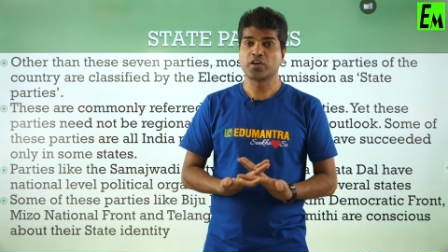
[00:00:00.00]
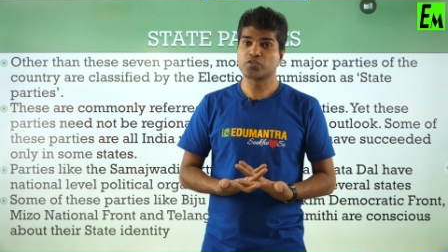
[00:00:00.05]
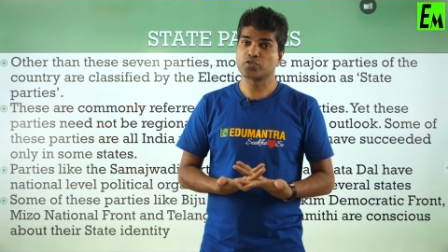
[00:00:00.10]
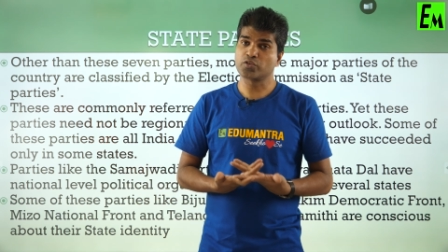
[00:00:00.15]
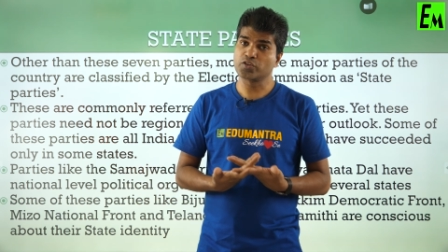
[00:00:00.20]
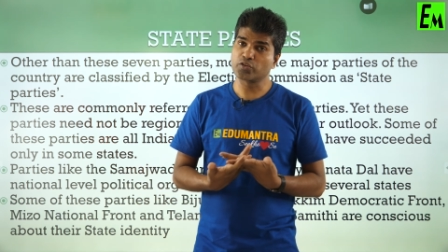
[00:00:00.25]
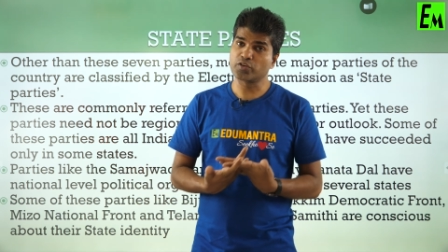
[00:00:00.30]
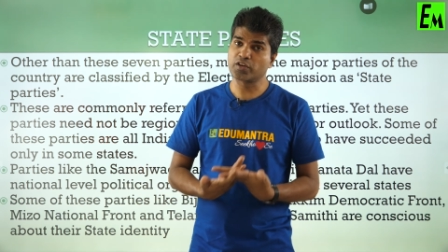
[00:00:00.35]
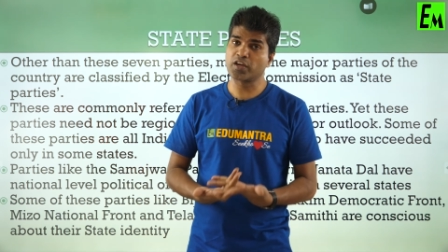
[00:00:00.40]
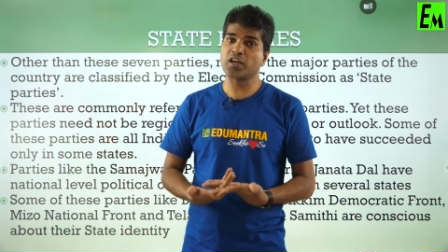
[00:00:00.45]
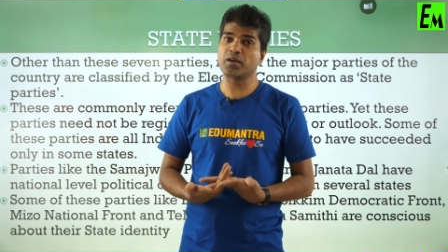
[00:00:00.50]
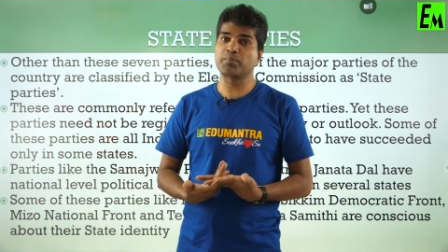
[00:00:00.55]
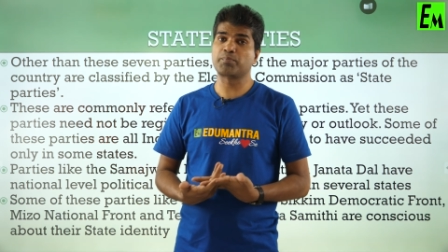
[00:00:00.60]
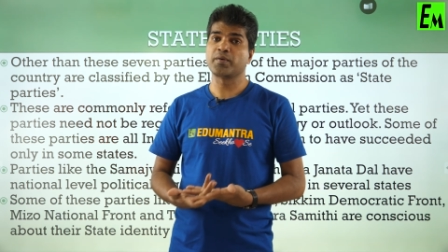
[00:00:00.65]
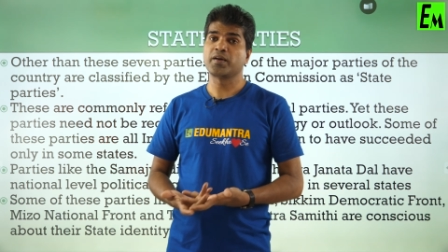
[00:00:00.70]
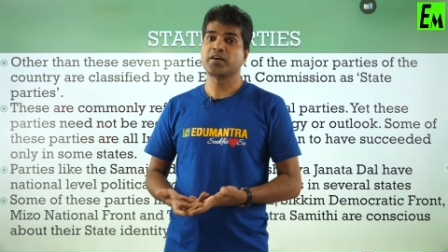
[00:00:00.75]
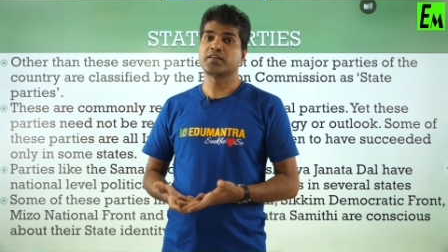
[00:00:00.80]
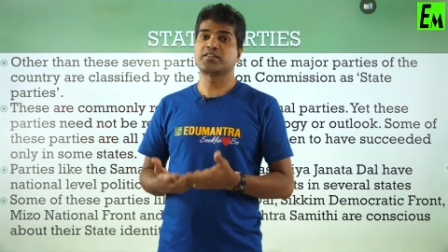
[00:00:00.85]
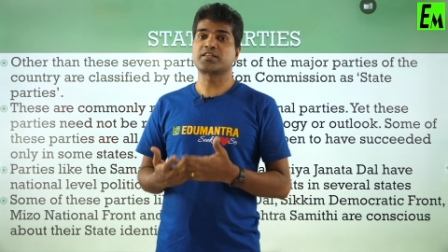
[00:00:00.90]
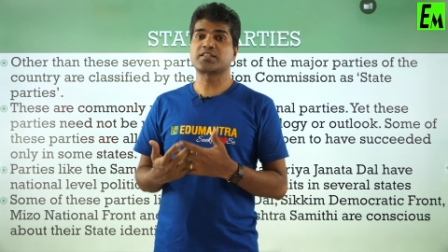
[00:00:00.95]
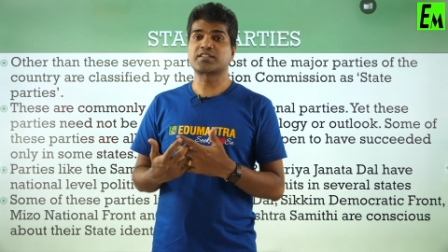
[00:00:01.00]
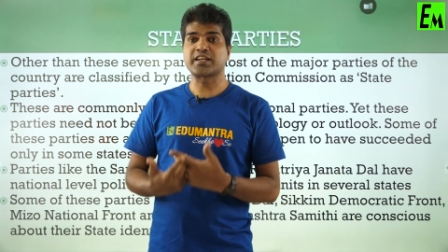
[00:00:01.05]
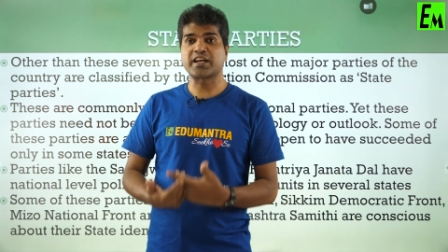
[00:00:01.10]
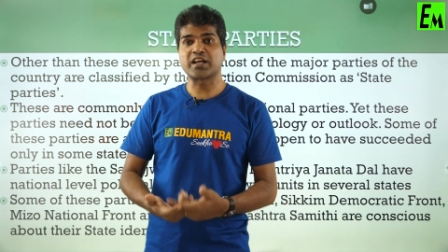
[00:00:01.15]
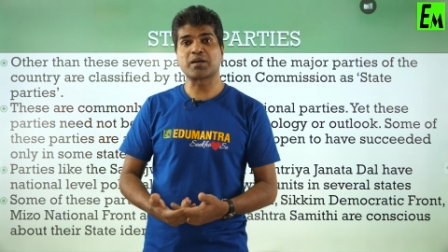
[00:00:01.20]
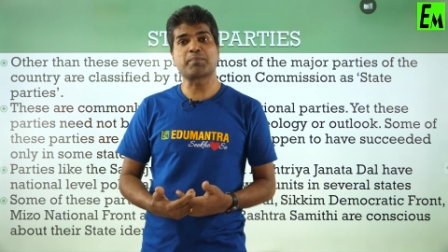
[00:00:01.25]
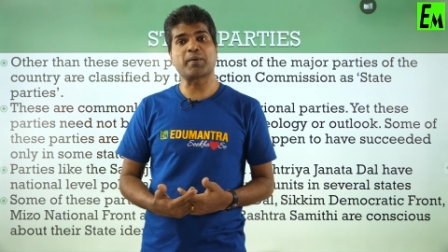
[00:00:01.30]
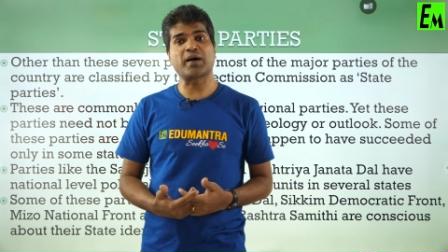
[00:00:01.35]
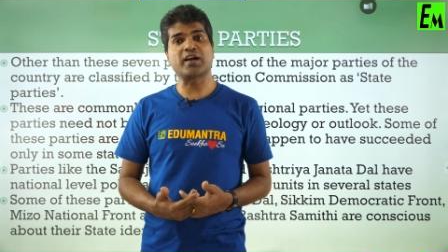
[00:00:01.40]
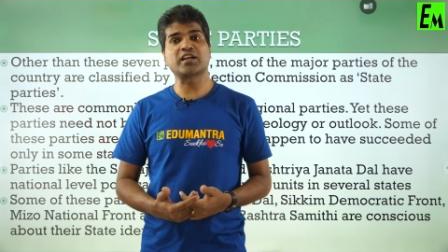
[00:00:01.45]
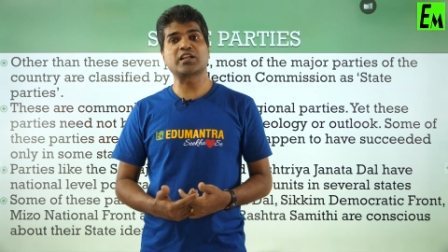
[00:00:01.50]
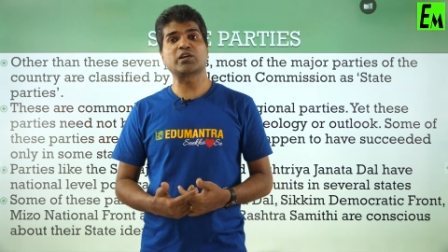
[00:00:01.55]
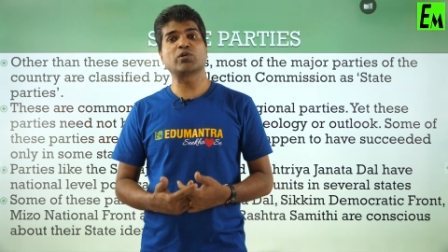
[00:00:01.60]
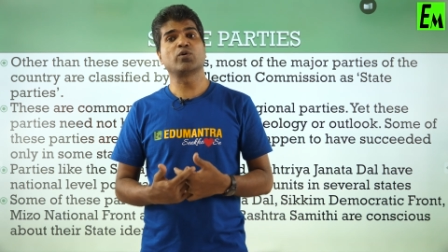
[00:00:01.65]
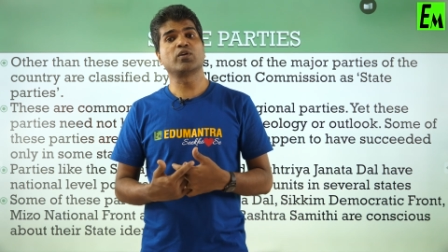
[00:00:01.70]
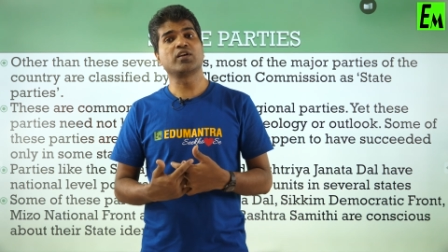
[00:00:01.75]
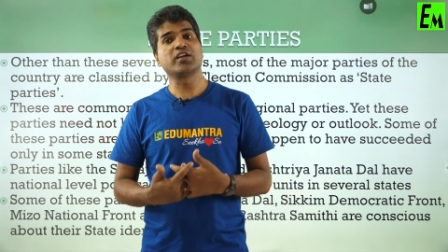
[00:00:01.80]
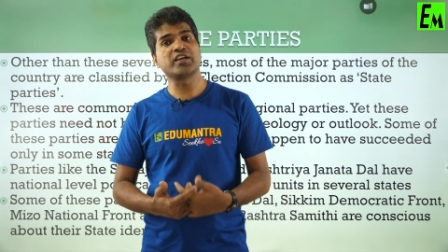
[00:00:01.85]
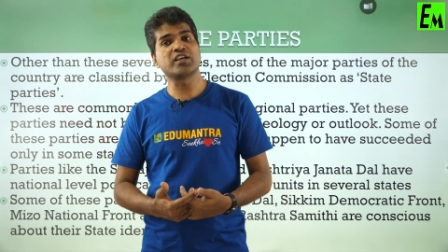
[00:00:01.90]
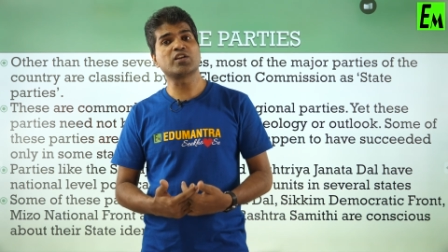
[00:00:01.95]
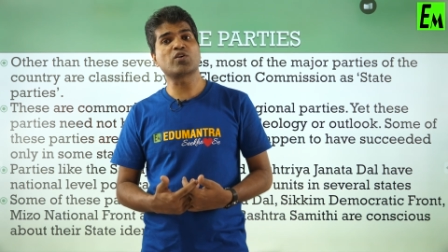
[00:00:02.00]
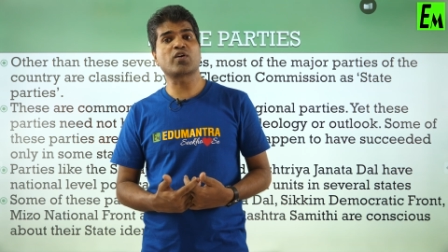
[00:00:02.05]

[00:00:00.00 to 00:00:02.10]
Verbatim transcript: so you keep the state party only